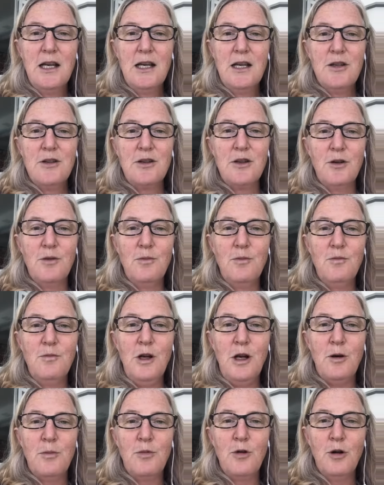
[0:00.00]
So,
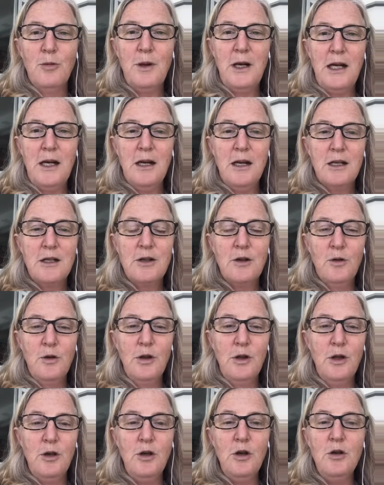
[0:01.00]
probiotics are
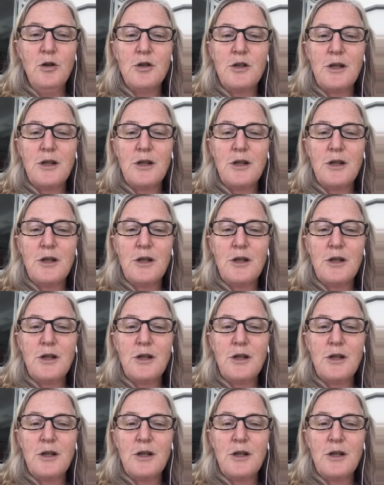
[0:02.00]
in the news